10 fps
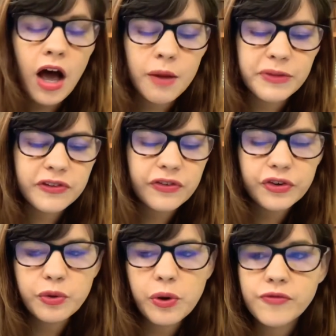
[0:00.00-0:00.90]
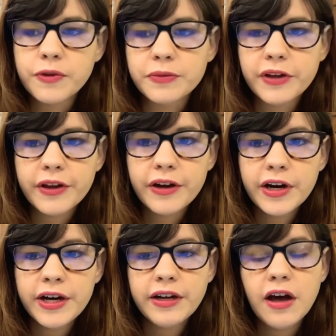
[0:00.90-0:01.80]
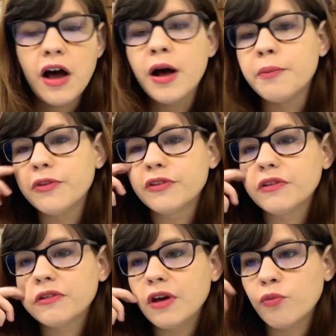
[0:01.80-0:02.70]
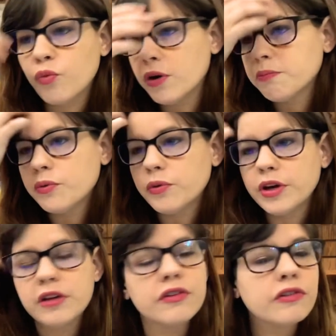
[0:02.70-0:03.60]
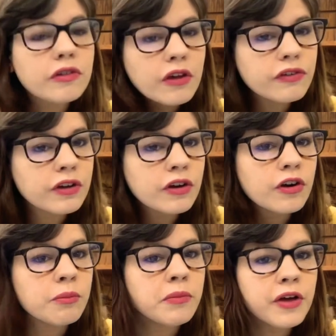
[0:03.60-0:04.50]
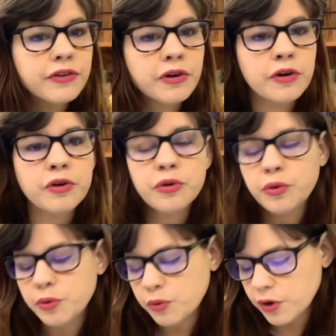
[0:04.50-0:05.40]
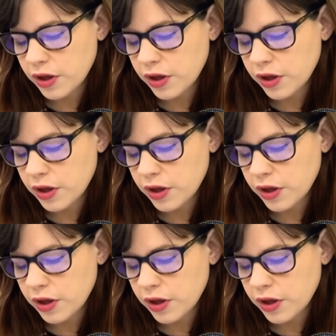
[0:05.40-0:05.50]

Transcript: This is a quote from Clary. This is at one point discussing her mother, who